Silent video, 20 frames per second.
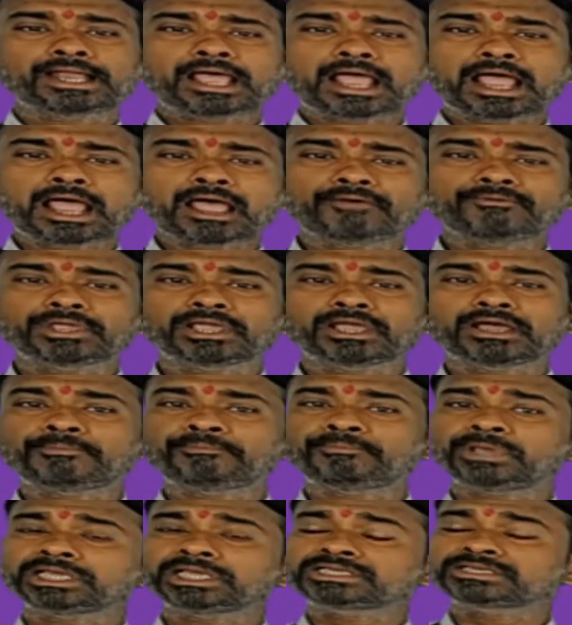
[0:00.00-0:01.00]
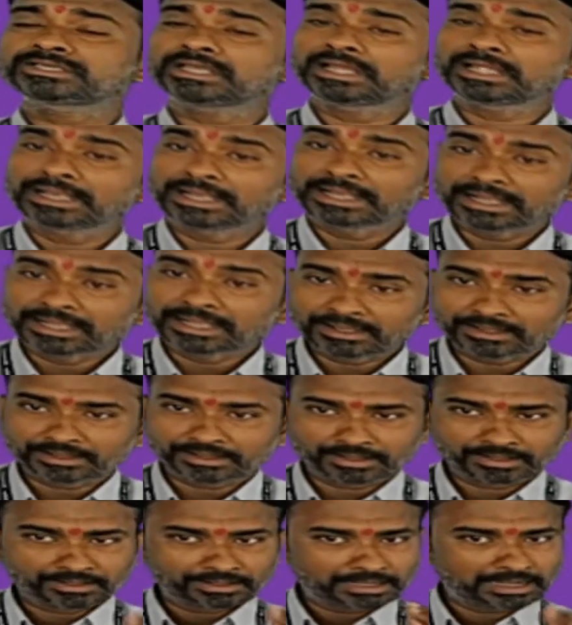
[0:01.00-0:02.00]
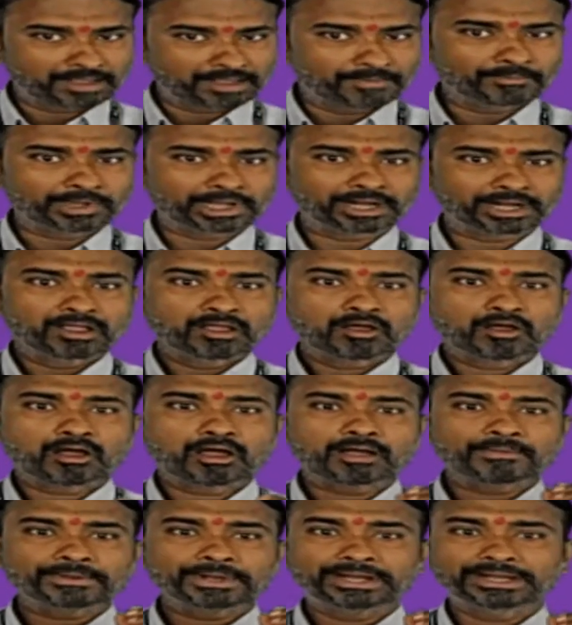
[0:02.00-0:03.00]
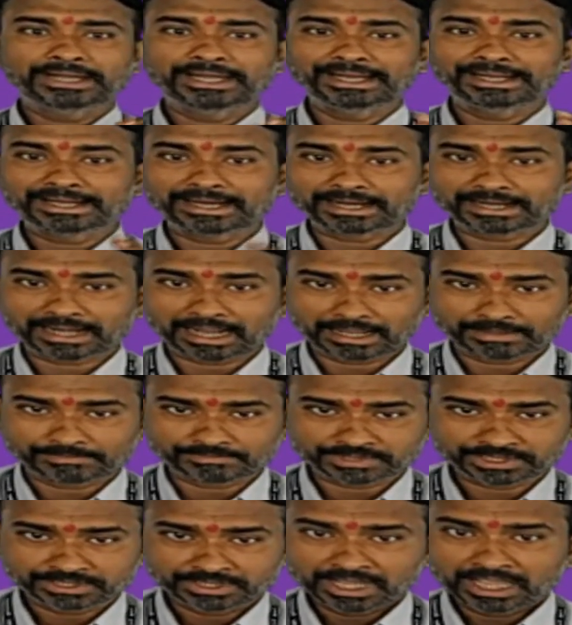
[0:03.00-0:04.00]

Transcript: having a fixed number of data types.